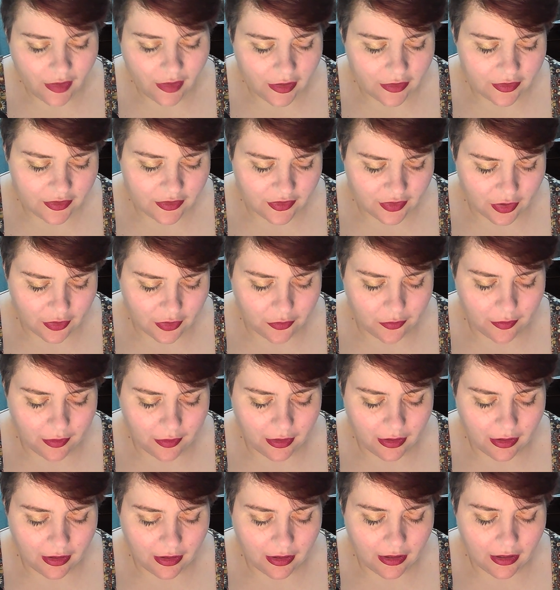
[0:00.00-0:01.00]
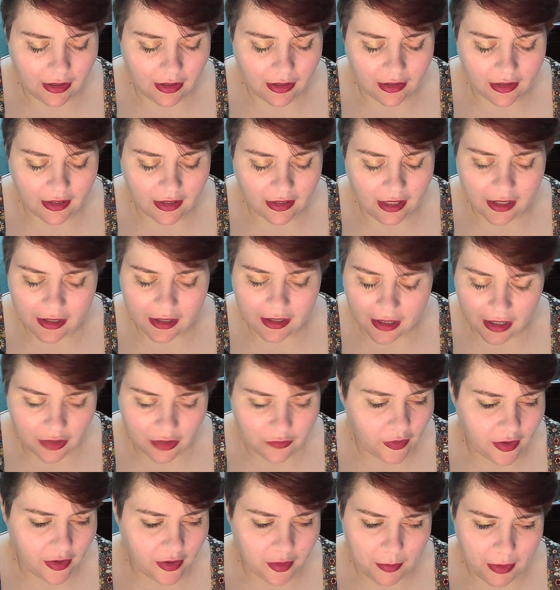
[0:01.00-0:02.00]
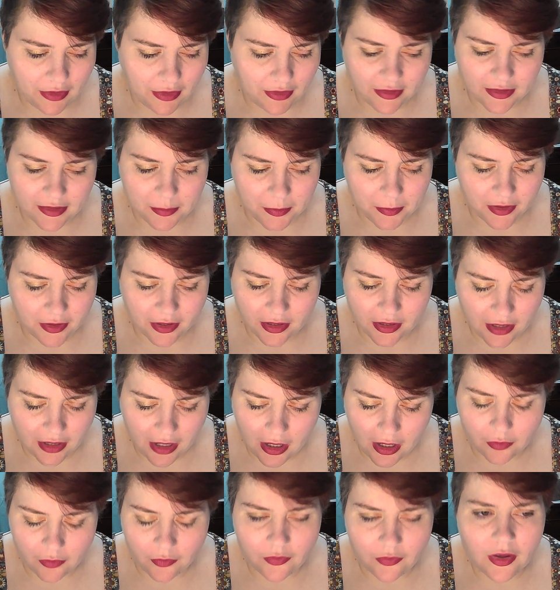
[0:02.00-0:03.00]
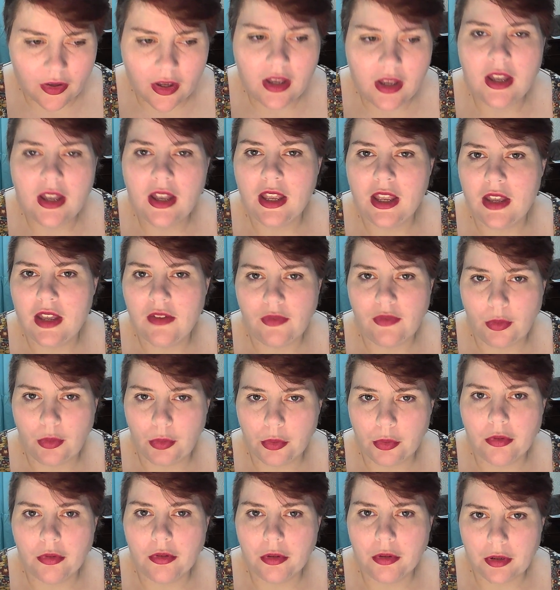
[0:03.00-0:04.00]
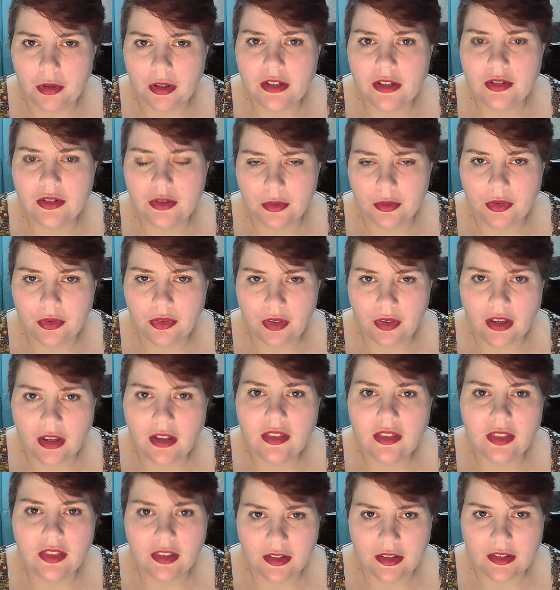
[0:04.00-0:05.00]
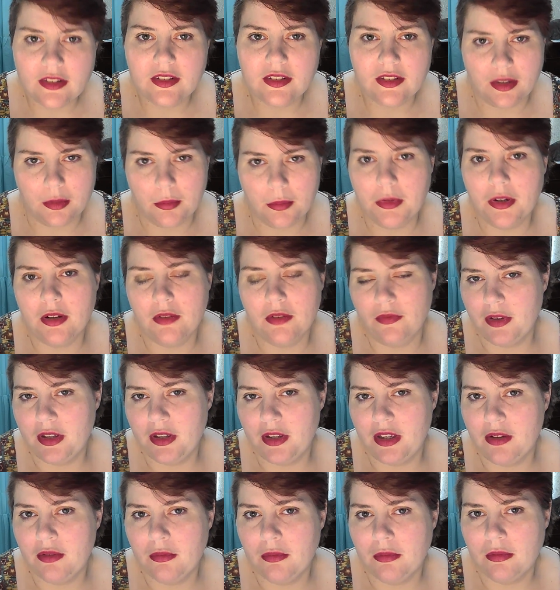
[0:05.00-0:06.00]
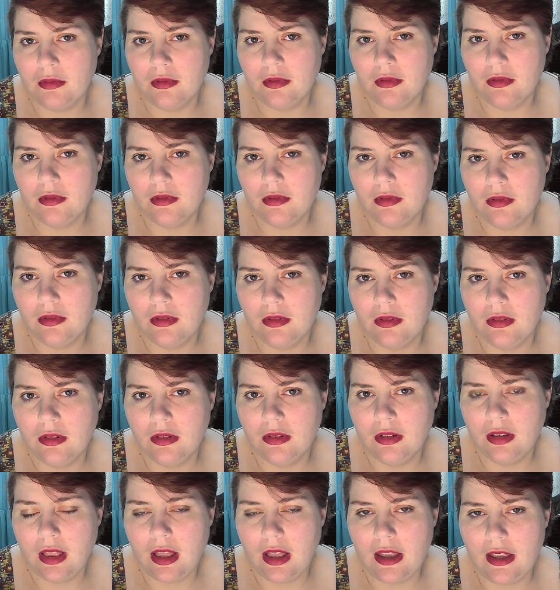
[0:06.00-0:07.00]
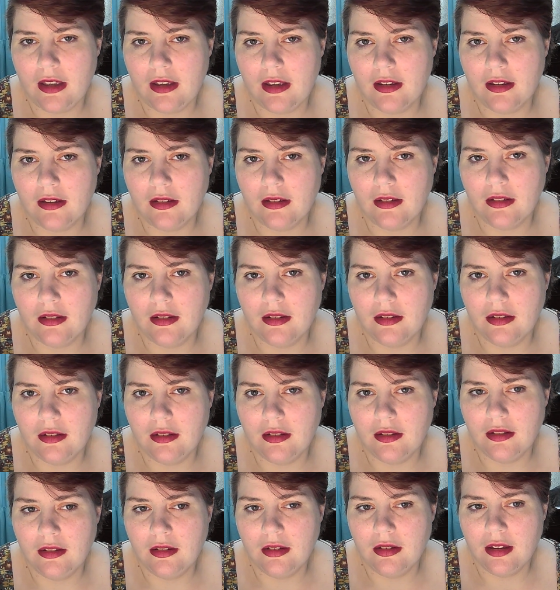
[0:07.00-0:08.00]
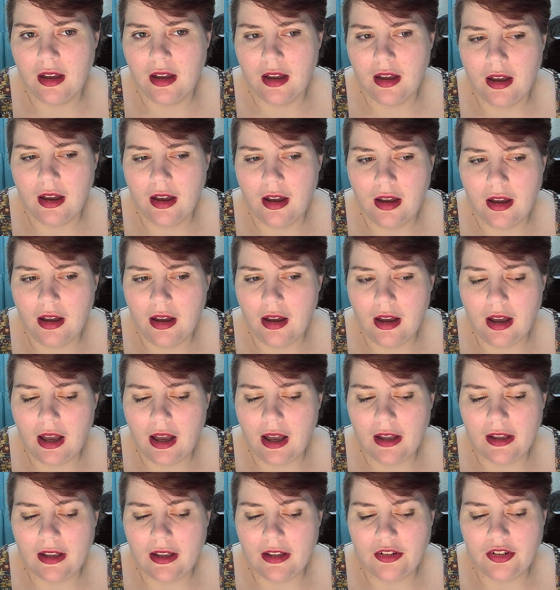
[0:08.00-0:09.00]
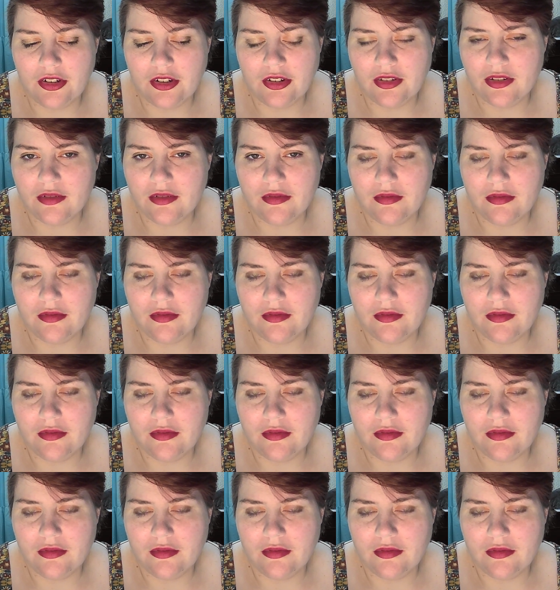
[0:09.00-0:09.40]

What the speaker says: So, cannot recommend this book enough. If horror is your thing, this is the book for you. Like, it just